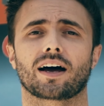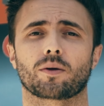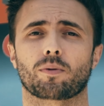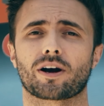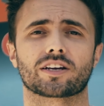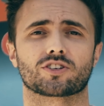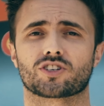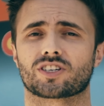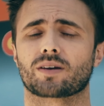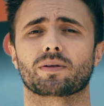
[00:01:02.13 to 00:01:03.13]
The brake is
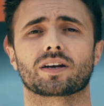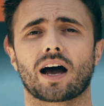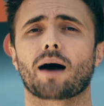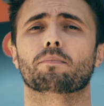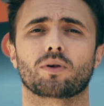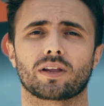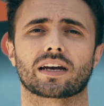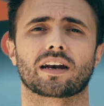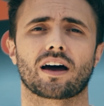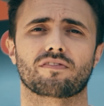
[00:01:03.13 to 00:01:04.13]
just simply not pulling
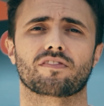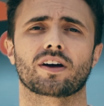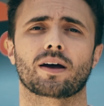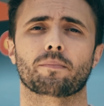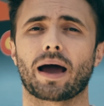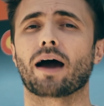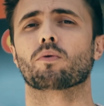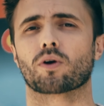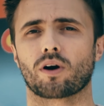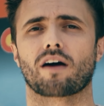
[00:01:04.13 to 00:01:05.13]
enough
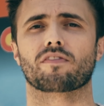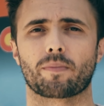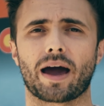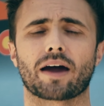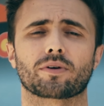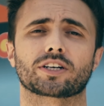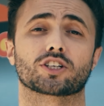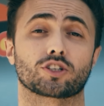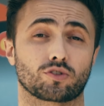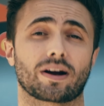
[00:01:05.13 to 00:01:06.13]
power off the battery
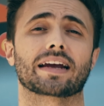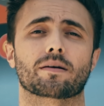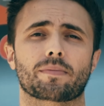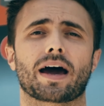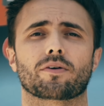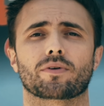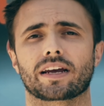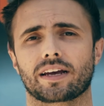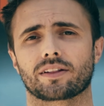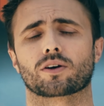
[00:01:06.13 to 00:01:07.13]
to drain a
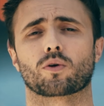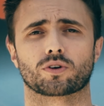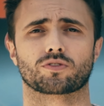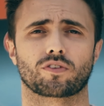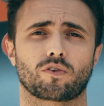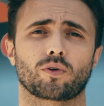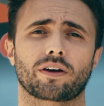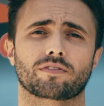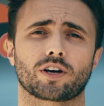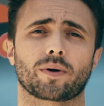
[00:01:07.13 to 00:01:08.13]
battery in the course of a full day
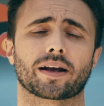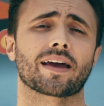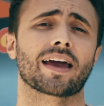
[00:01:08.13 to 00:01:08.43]
of towing.